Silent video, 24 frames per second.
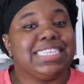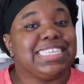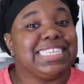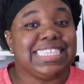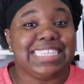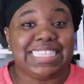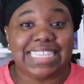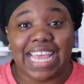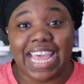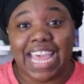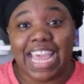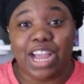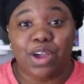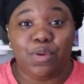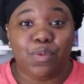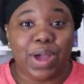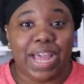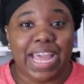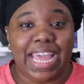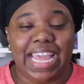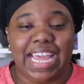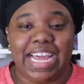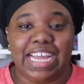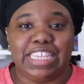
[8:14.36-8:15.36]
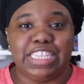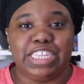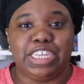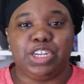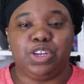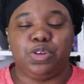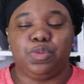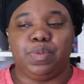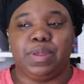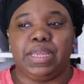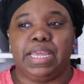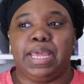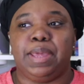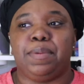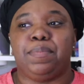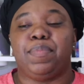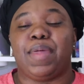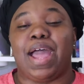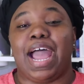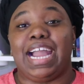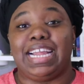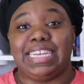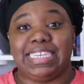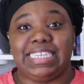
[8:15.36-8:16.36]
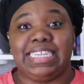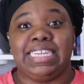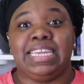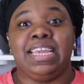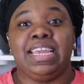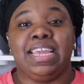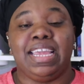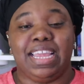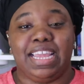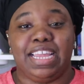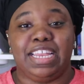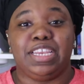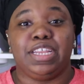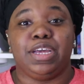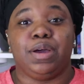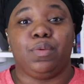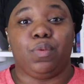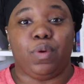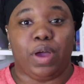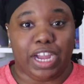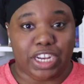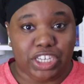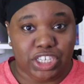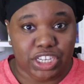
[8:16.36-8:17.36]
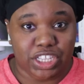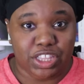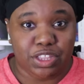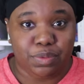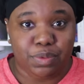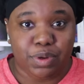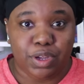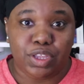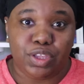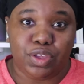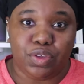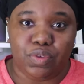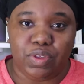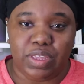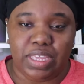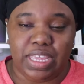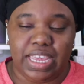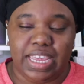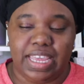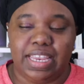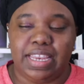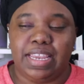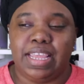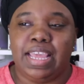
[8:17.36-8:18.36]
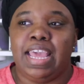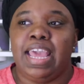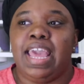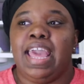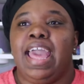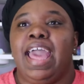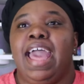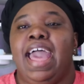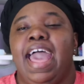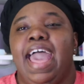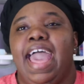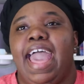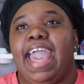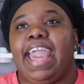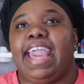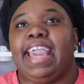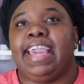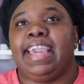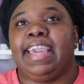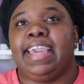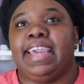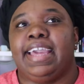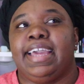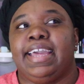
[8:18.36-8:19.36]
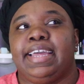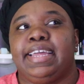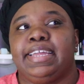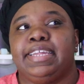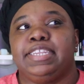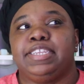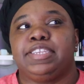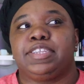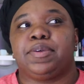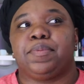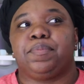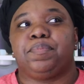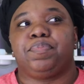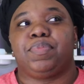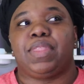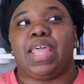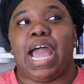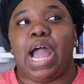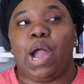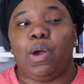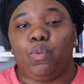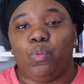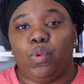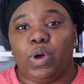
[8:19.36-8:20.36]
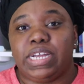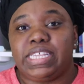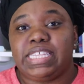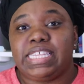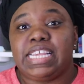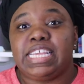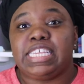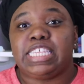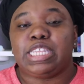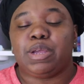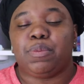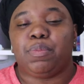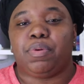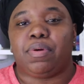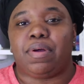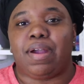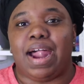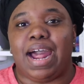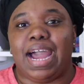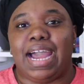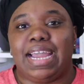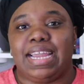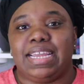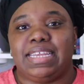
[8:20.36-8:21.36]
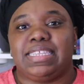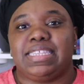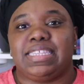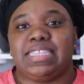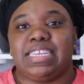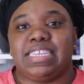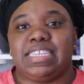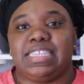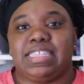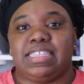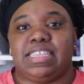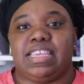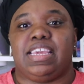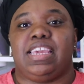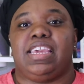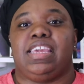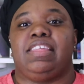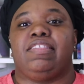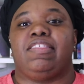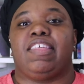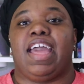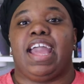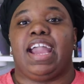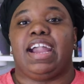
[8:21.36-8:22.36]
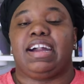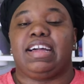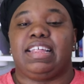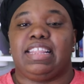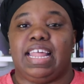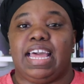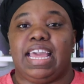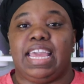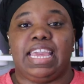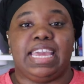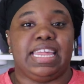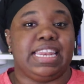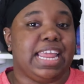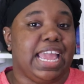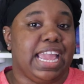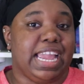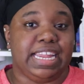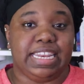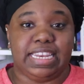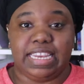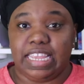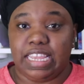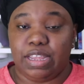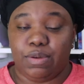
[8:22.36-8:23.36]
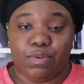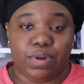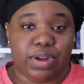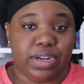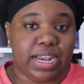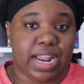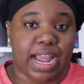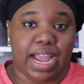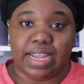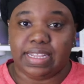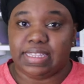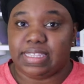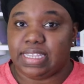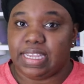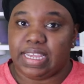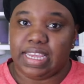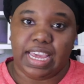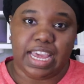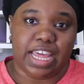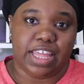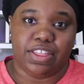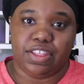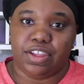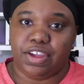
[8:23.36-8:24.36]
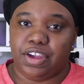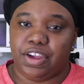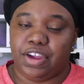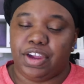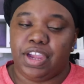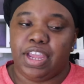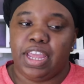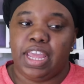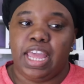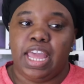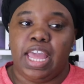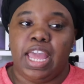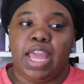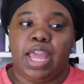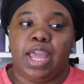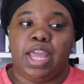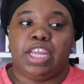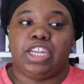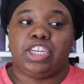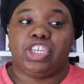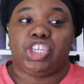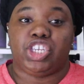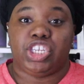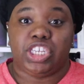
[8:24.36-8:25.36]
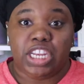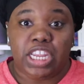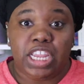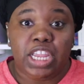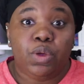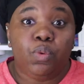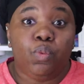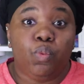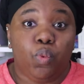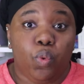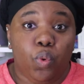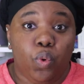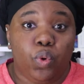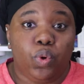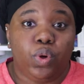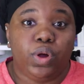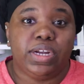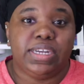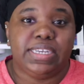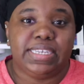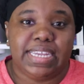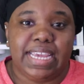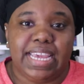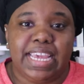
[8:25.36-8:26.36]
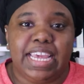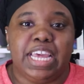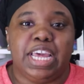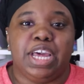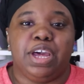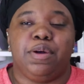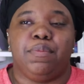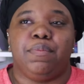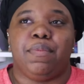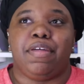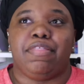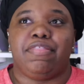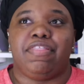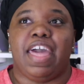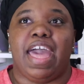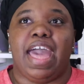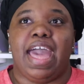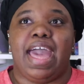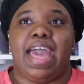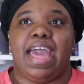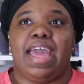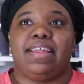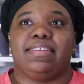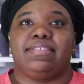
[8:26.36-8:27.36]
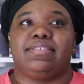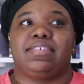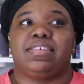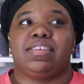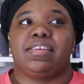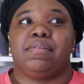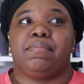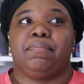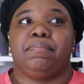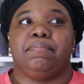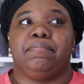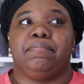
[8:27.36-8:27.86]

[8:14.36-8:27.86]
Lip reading: To segue a little bit, I did end up watching the reunion, and I wasn't surprised to see that Clay and AD were not together. She warned him that